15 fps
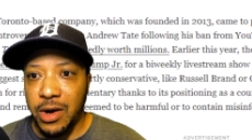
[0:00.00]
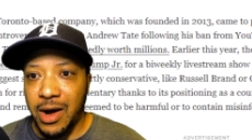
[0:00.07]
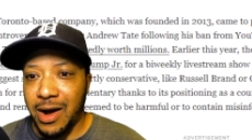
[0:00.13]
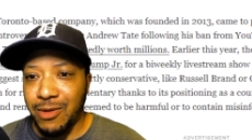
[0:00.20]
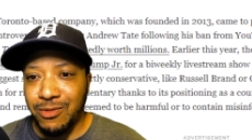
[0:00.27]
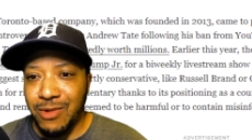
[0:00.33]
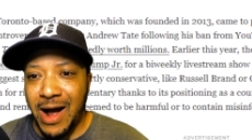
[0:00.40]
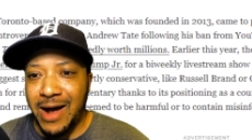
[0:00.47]
uh,
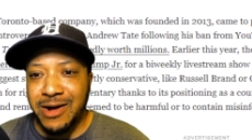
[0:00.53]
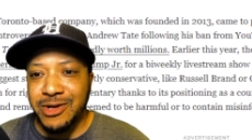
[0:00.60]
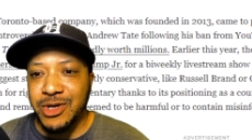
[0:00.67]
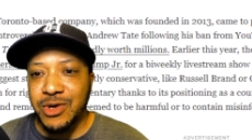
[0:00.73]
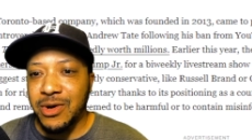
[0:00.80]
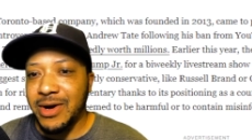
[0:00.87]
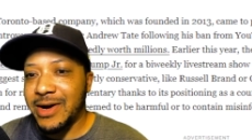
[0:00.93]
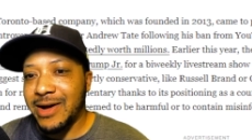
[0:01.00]

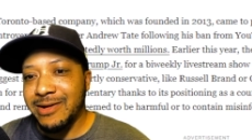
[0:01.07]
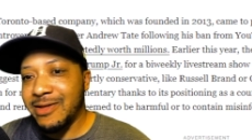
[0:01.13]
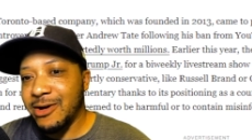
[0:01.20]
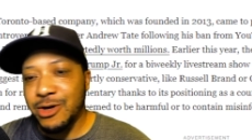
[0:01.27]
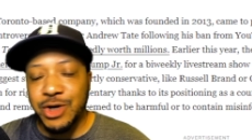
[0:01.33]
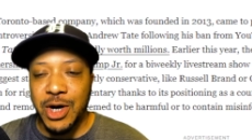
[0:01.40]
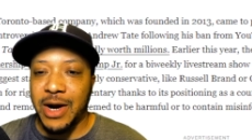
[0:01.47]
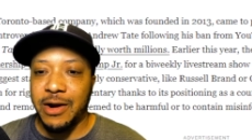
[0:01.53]
raconteur, and they're
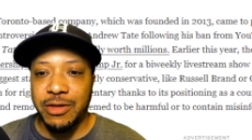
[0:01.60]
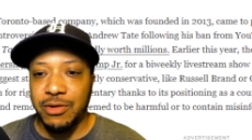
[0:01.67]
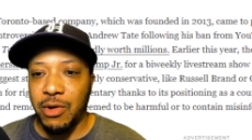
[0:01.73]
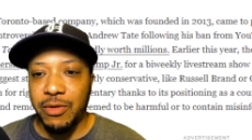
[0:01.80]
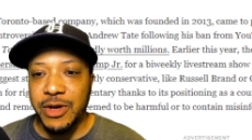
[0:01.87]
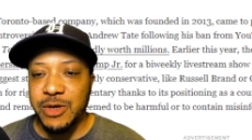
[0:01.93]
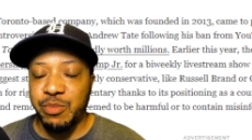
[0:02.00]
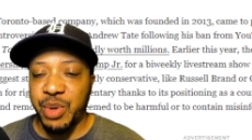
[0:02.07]
trying to throw
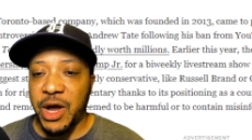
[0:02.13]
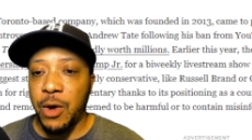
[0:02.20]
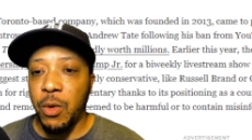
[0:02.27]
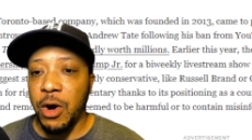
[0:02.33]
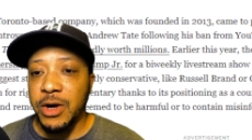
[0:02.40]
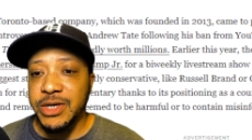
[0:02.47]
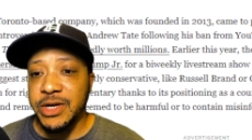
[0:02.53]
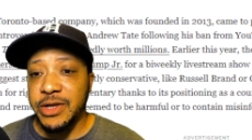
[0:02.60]
these big
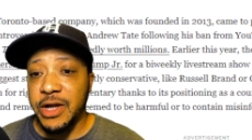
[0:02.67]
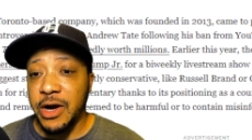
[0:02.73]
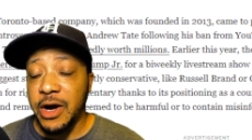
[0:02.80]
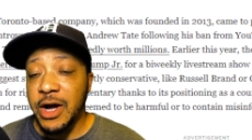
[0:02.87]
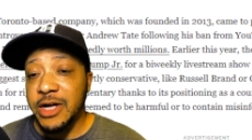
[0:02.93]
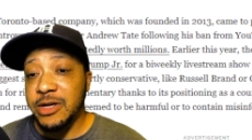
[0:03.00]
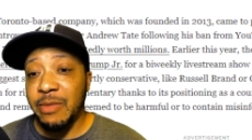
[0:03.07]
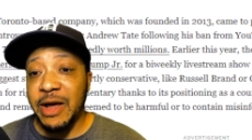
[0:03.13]
words in there
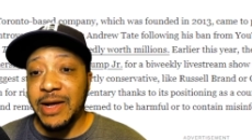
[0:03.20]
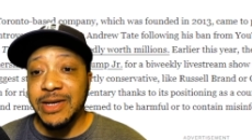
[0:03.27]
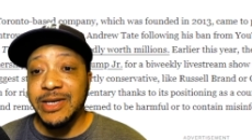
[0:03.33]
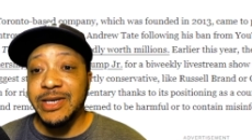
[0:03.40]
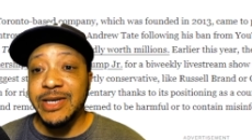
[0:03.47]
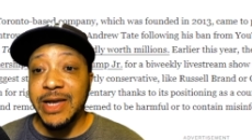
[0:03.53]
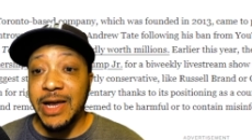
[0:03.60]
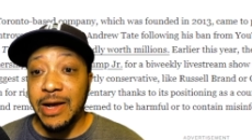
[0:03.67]
to make it
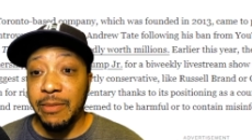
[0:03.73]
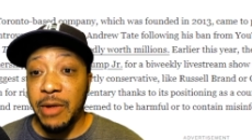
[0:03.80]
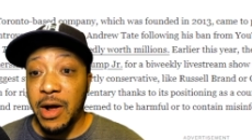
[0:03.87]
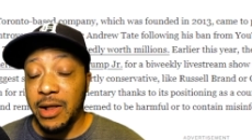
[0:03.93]
seem